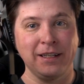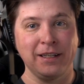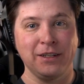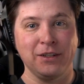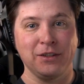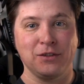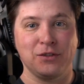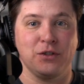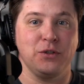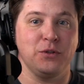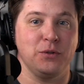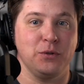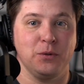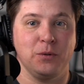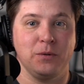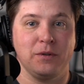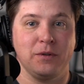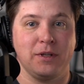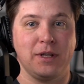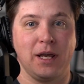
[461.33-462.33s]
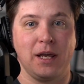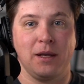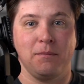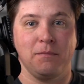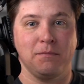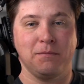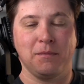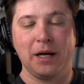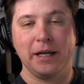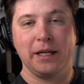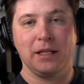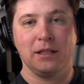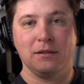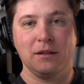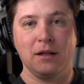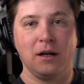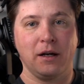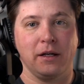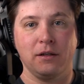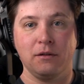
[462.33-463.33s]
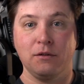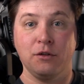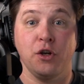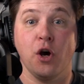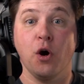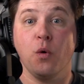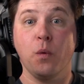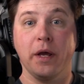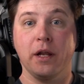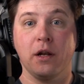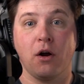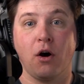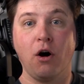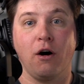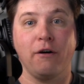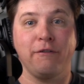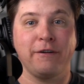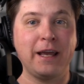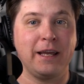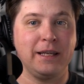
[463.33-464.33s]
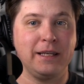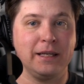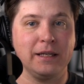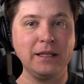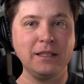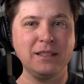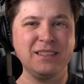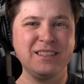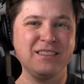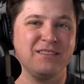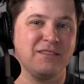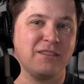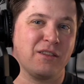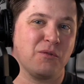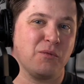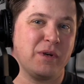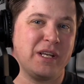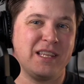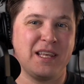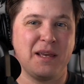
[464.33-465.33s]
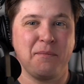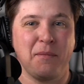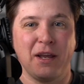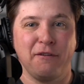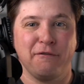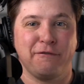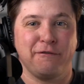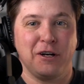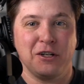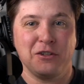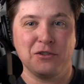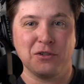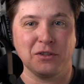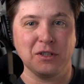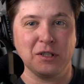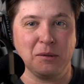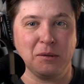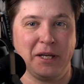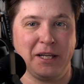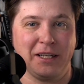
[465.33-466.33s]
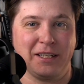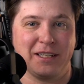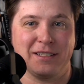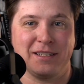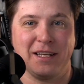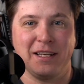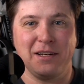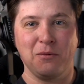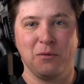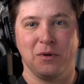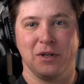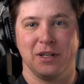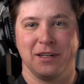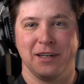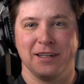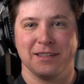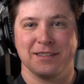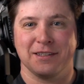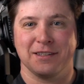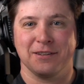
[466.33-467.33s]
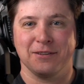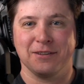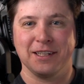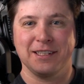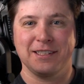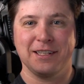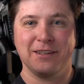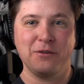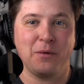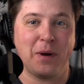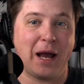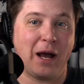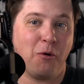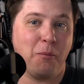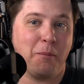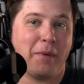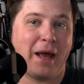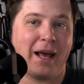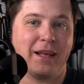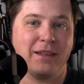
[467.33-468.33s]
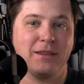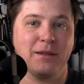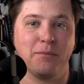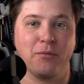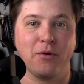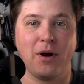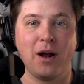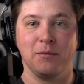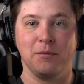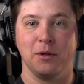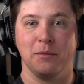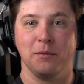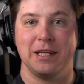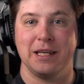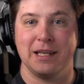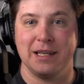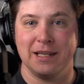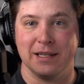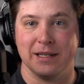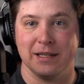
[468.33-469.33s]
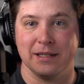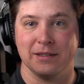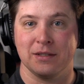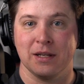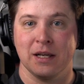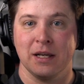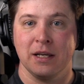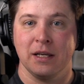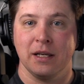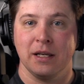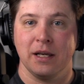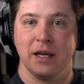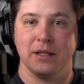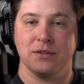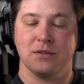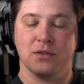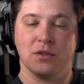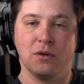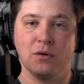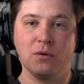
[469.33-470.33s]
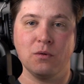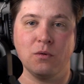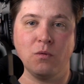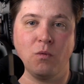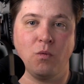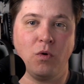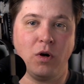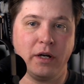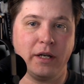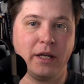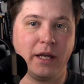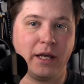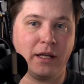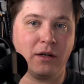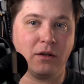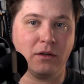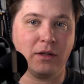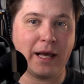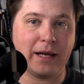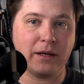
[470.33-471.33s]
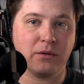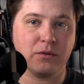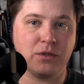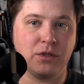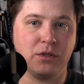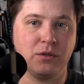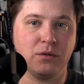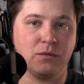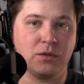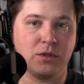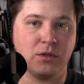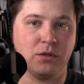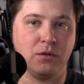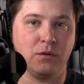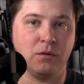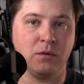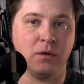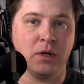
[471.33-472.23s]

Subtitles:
2, they might not know it offhand. And 3, they might fudge a little bit because they don't want to necessarily tell you how bad the problem is. And so 1, it allows you to